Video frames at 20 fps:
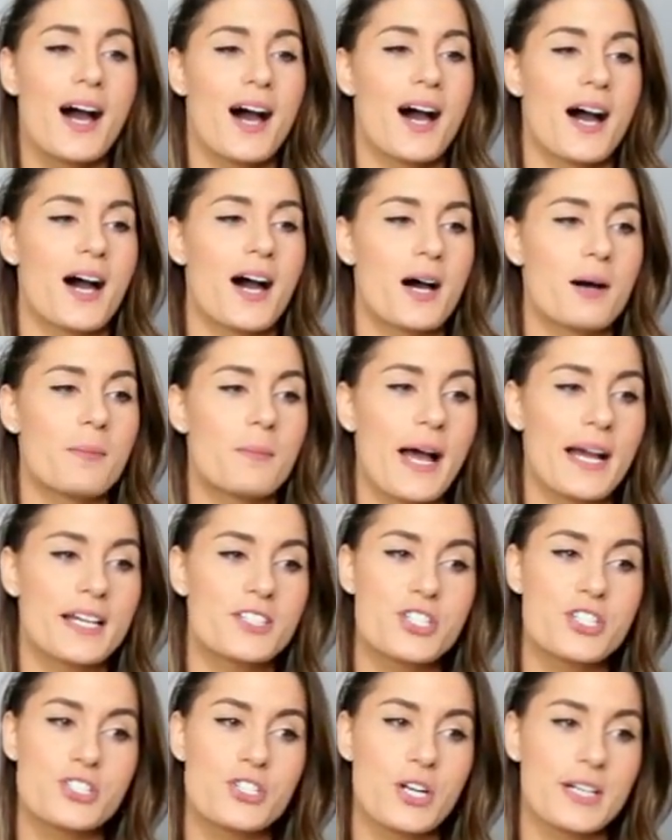Um, I
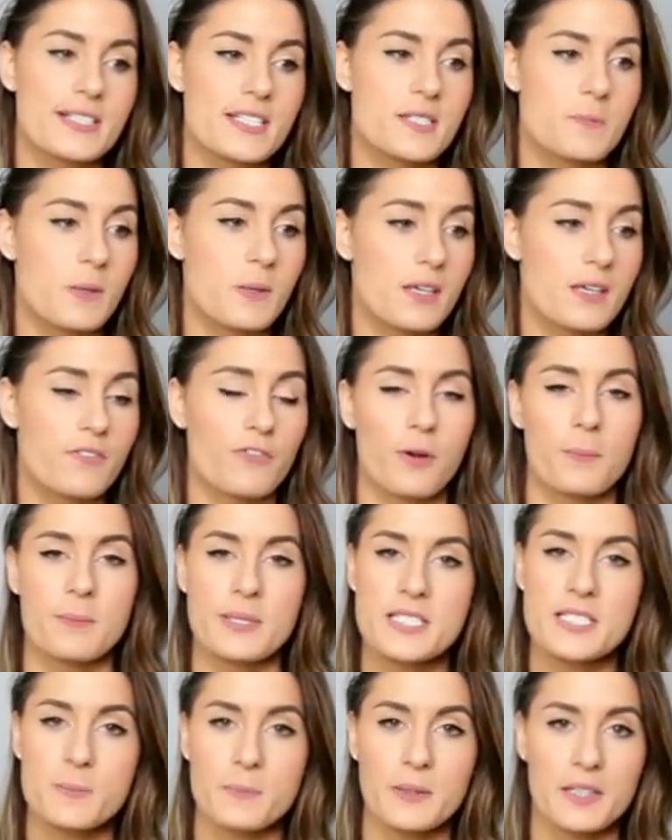just try to speak from
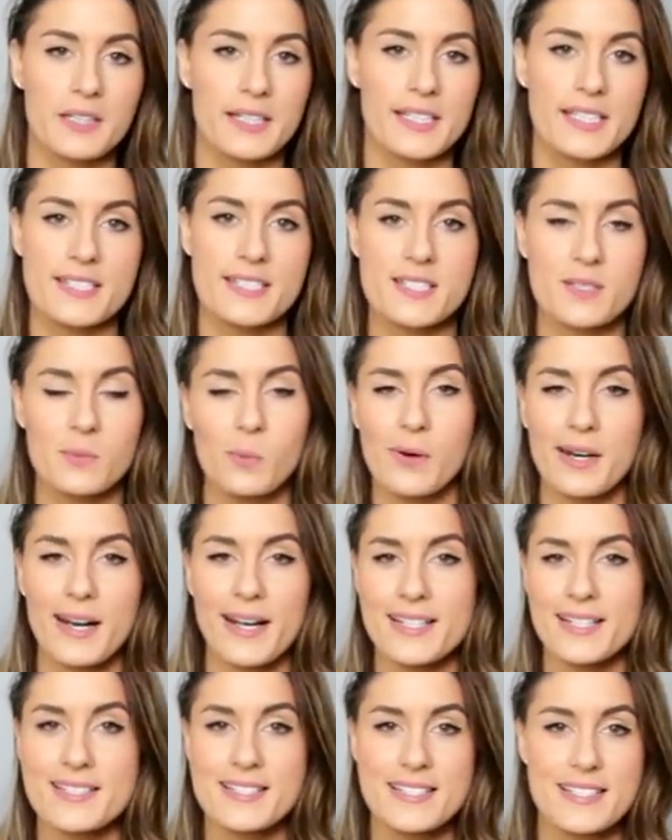experience and what
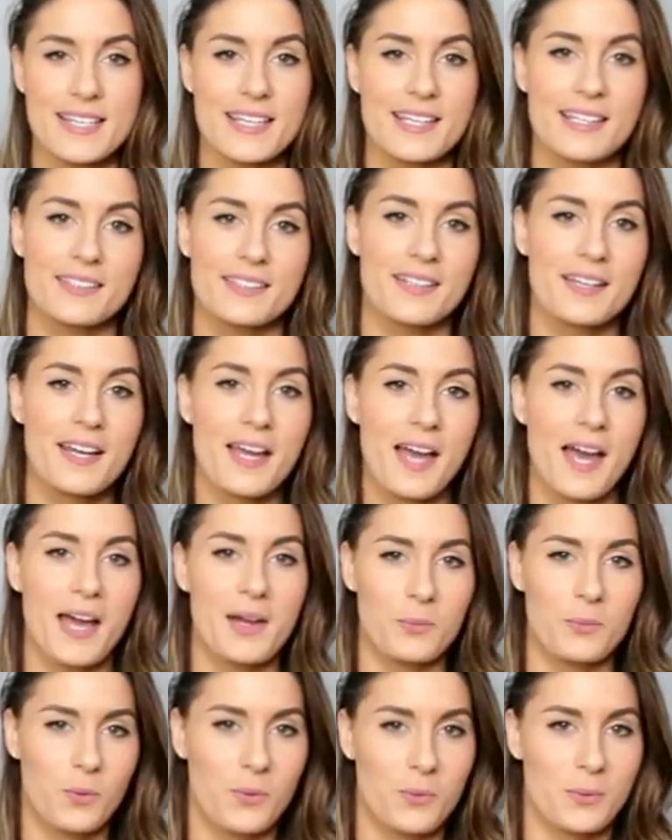I see and,
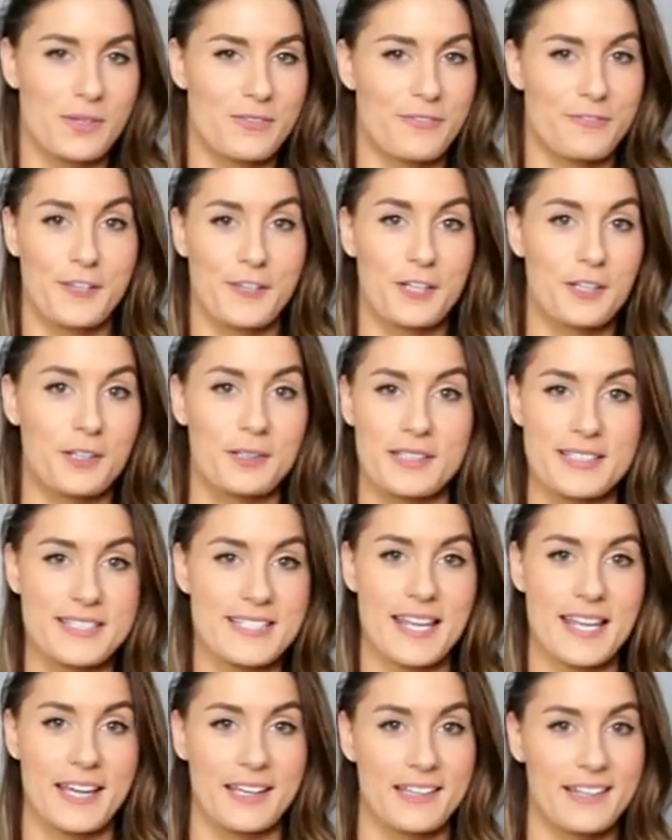and what we feel
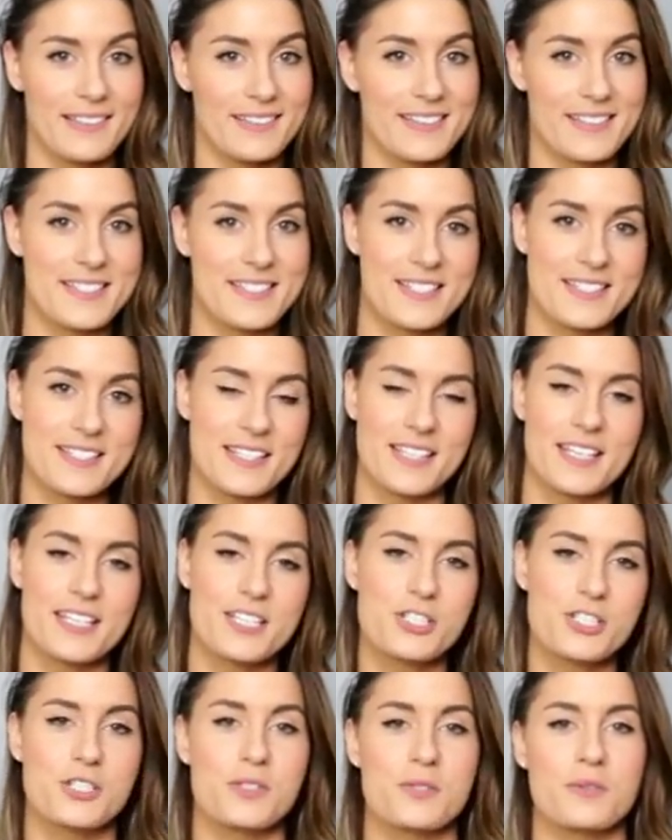is like, oh, this is an
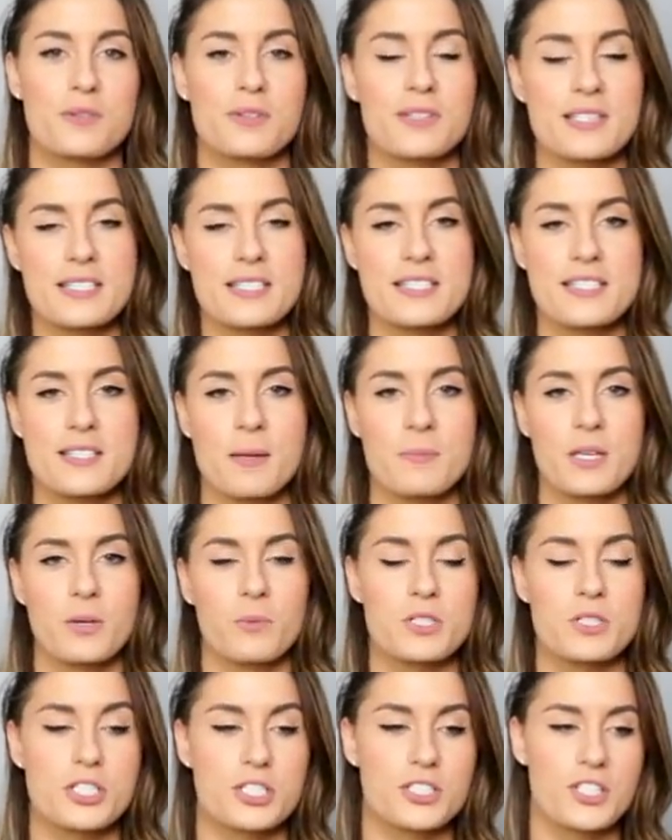issue, this is something
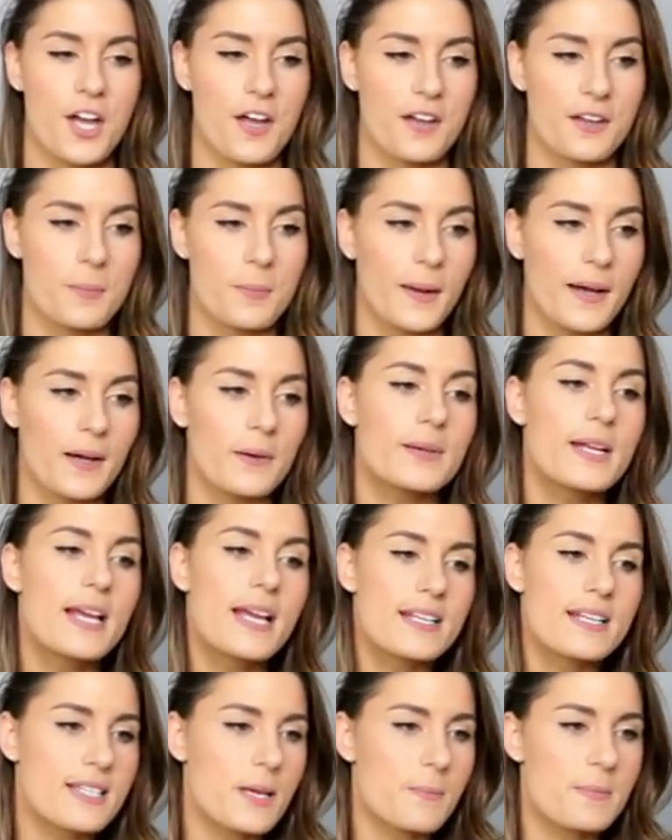we should talk about.
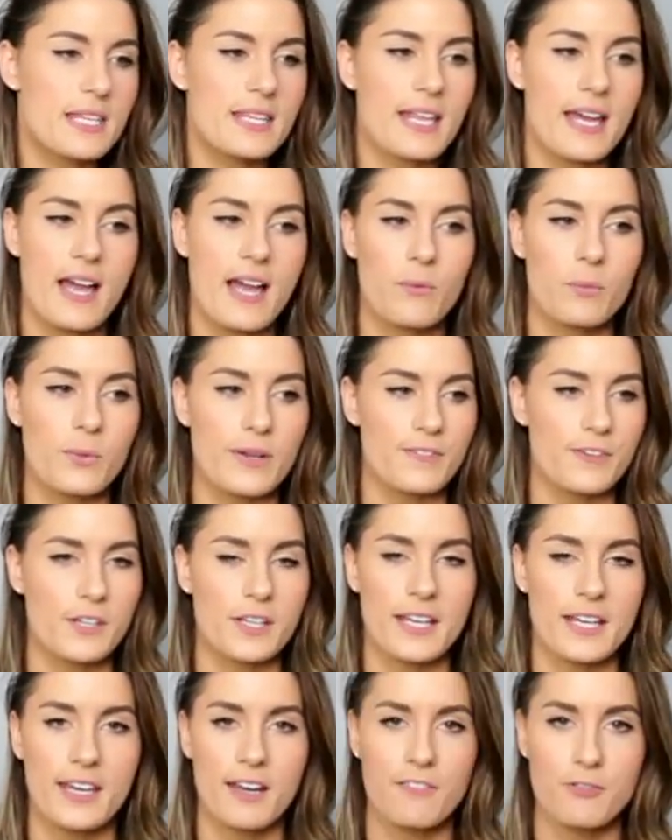Something that we
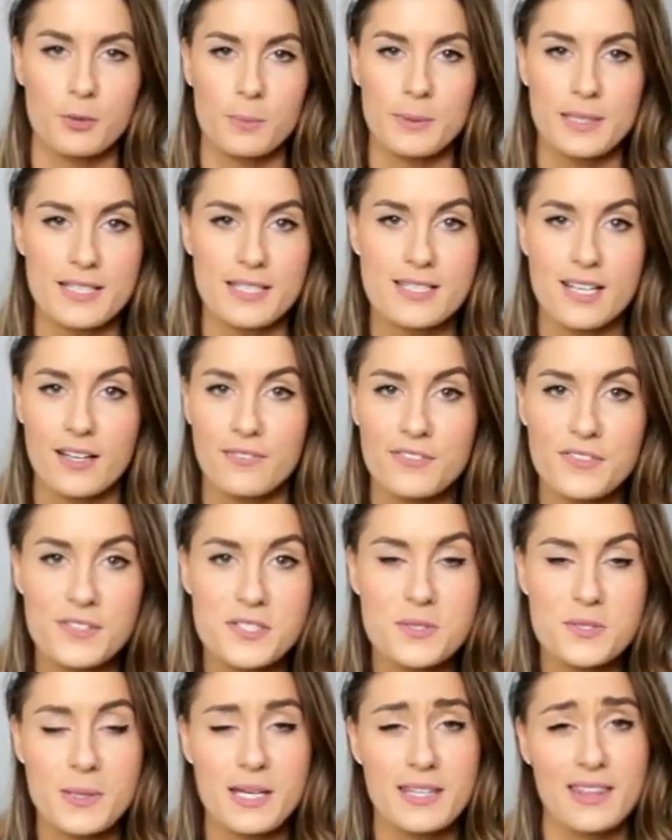feel like everybody
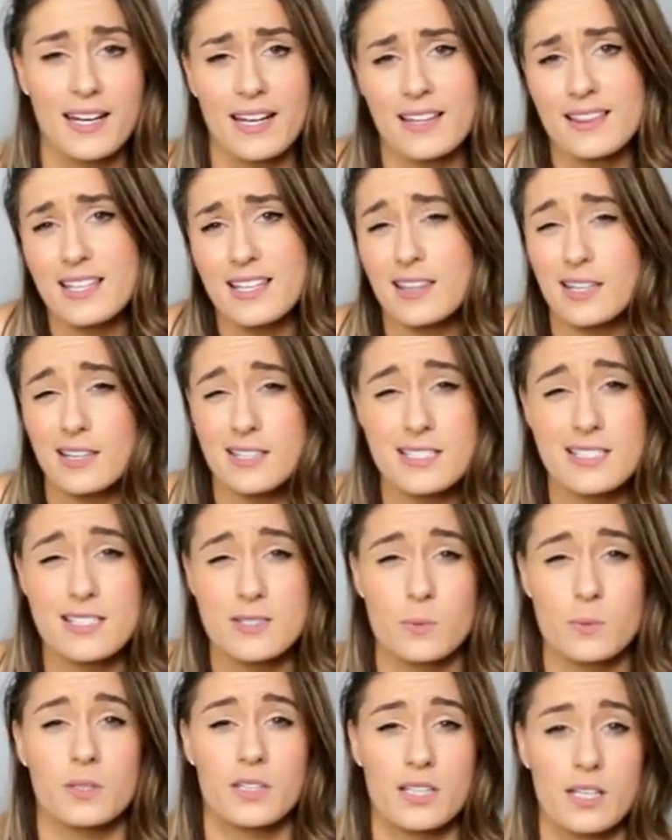suffers with and I think that this
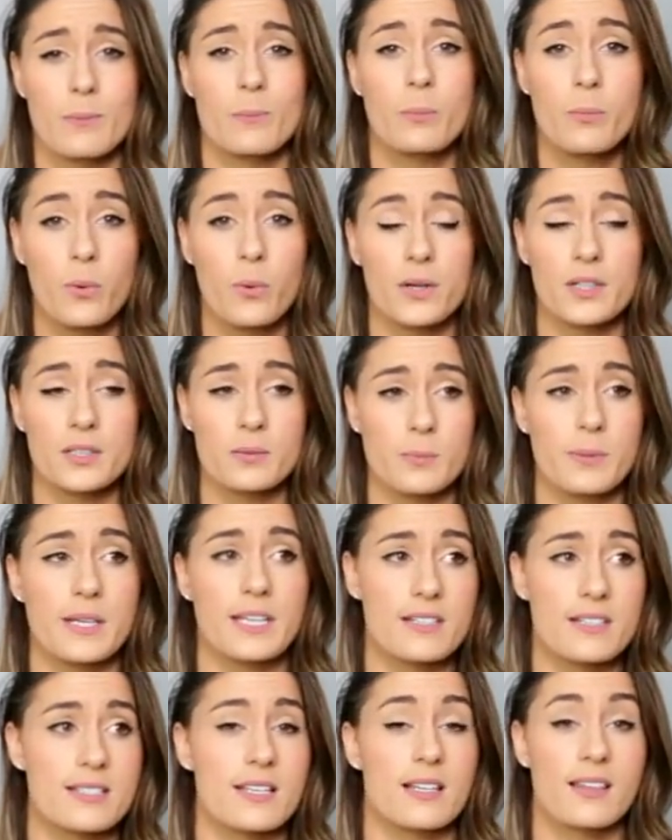is really important
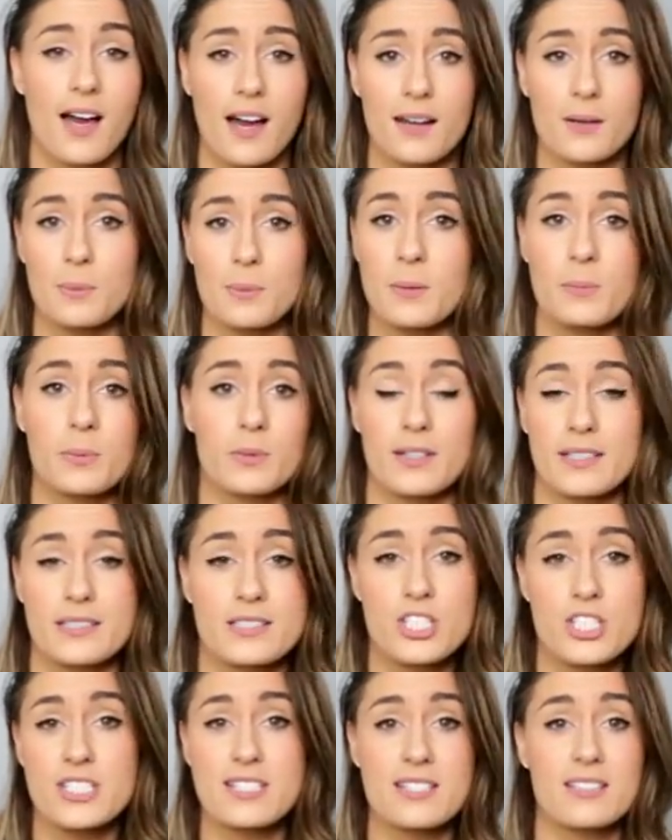because a lot of people,
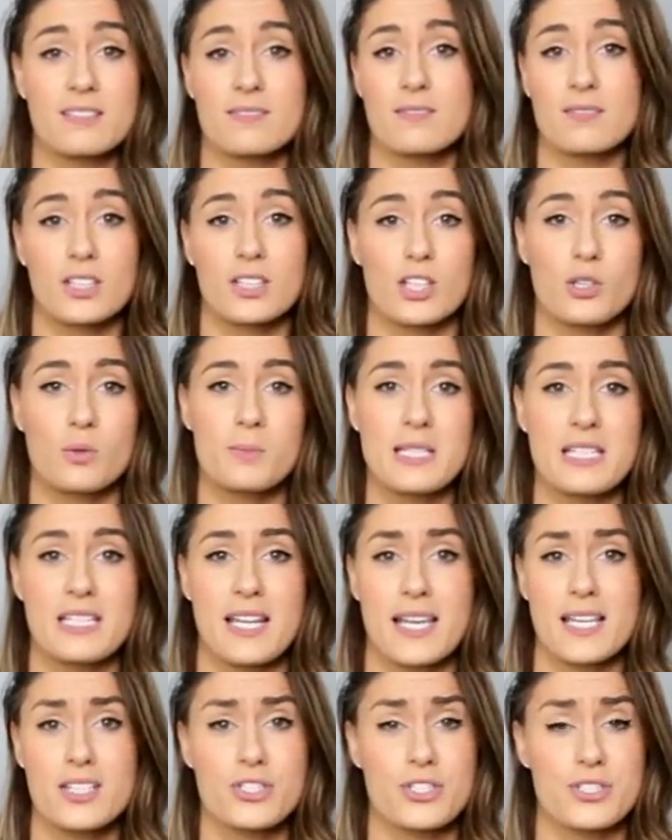it's just human
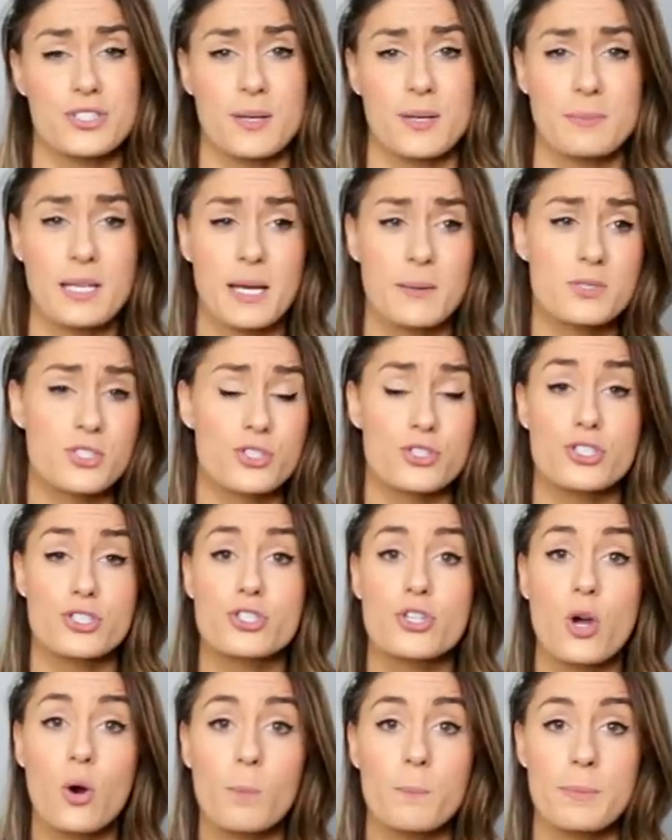nature. Sometimes you're
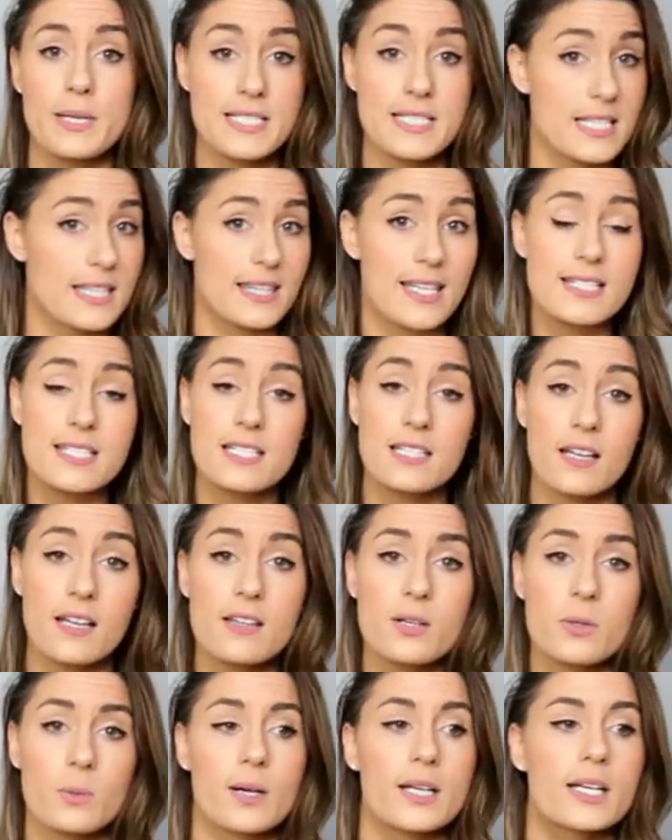so busy. That's
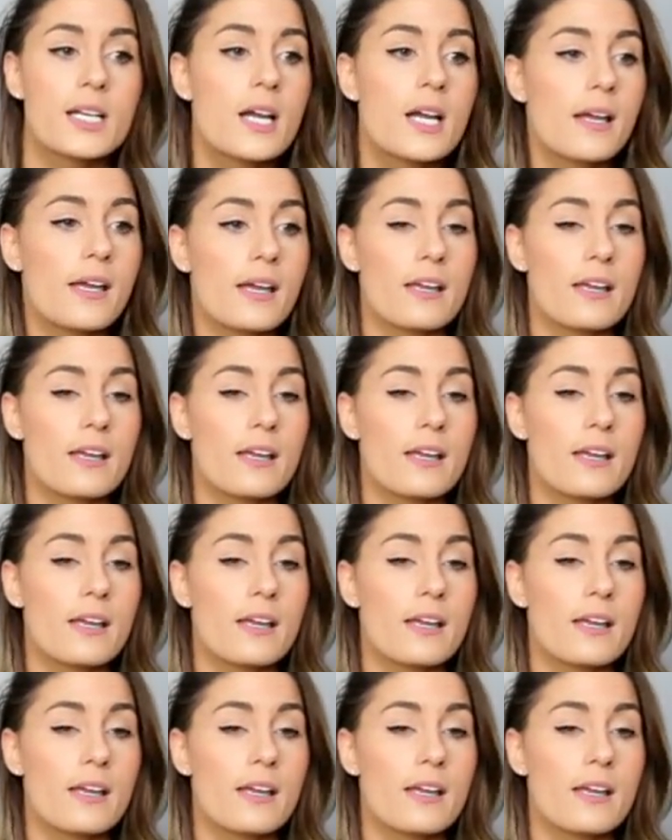another one.